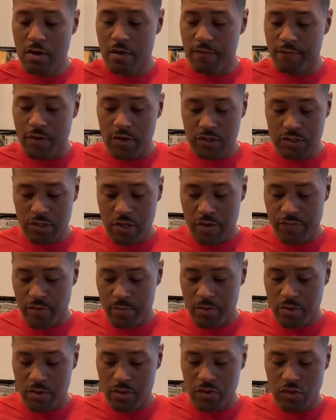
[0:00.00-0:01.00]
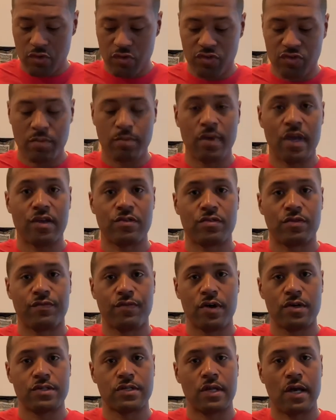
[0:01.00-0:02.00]
First off, I'm going to use some extra
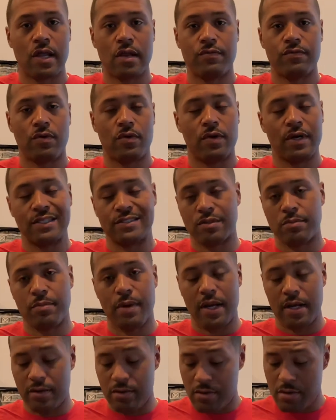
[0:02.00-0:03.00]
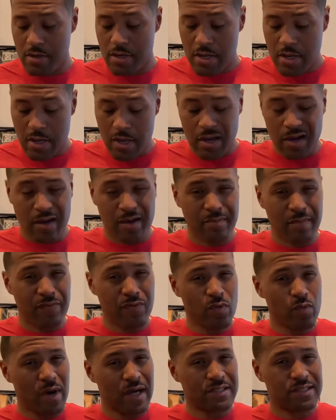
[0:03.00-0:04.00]
virgin olive oil as a binder. If
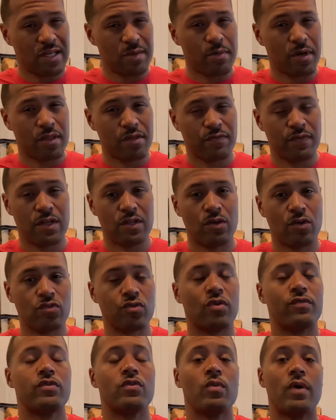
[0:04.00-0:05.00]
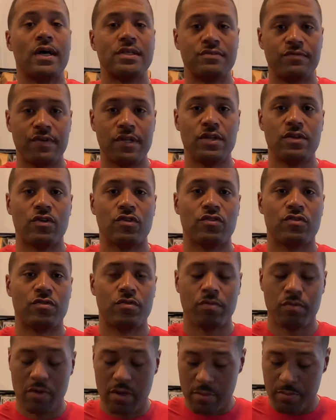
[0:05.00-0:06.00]
you watch any of my other videos, or if you watch videos,
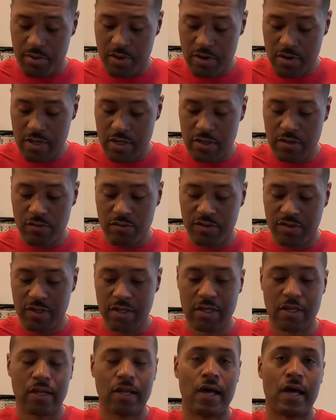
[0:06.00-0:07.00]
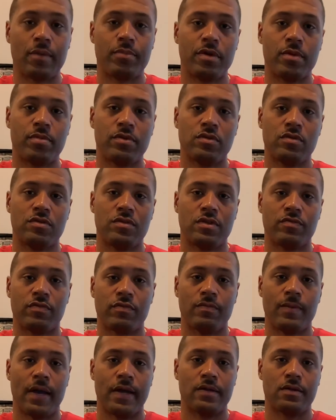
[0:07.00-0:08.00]
period, you've seen that a lot of people use
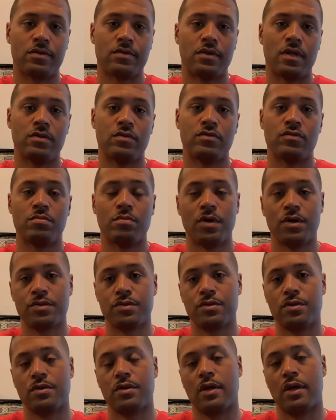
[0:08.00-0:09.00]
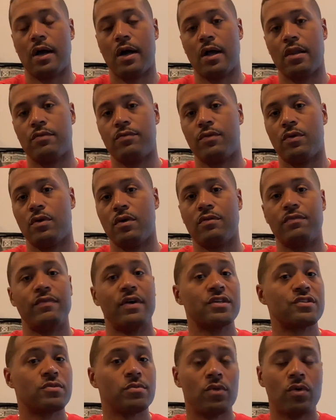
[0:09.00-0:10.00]
different binders. They use mustard, and olive oil,
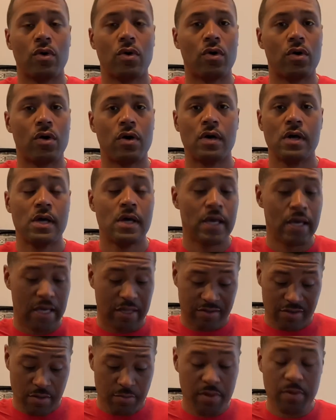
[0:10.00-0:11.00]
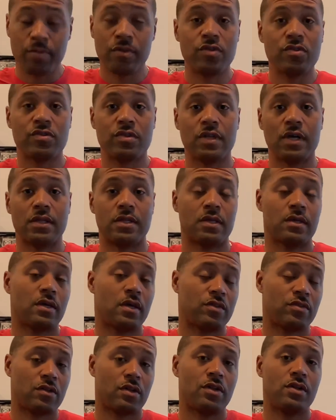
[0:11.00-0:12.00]
vegetable oil, and some people use nothing.
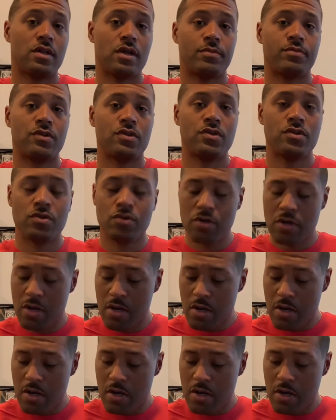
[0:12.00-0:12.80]
It's clearly up to you.